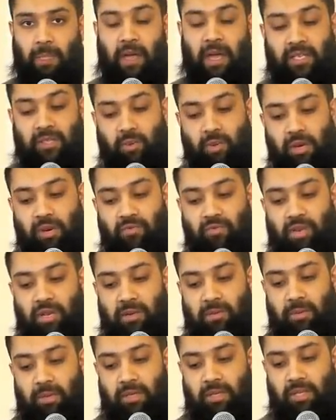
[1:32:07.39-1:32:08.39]
That's what it
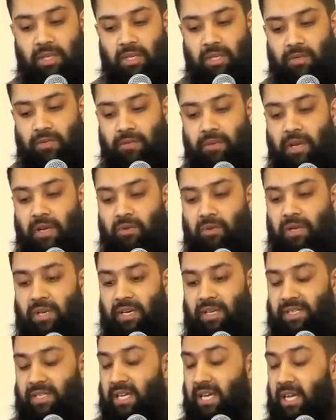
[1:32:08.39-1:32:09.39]
really means. Irfan
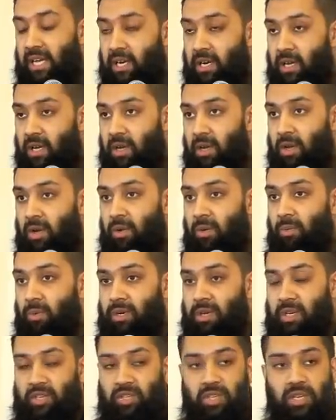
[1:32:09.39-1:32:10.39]
al ihsan
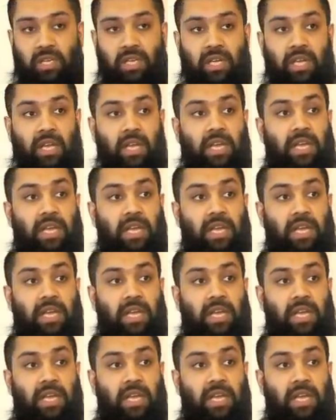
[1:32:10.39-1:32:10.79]
wa nashid.